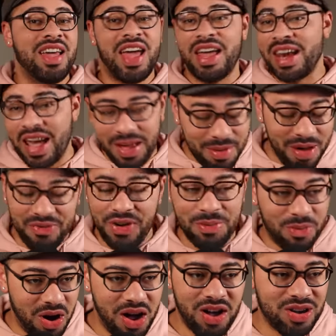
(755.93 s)
And hey, if
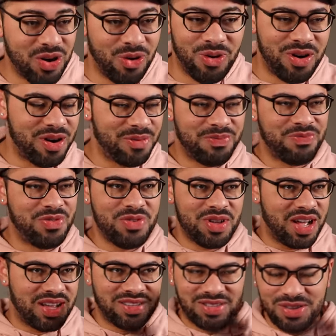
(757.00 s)
I'm wrong or if you
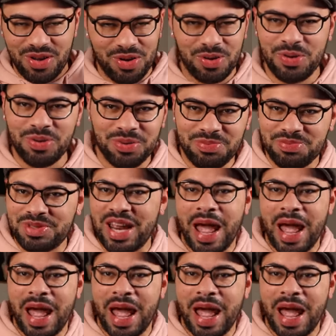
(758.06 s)
guys know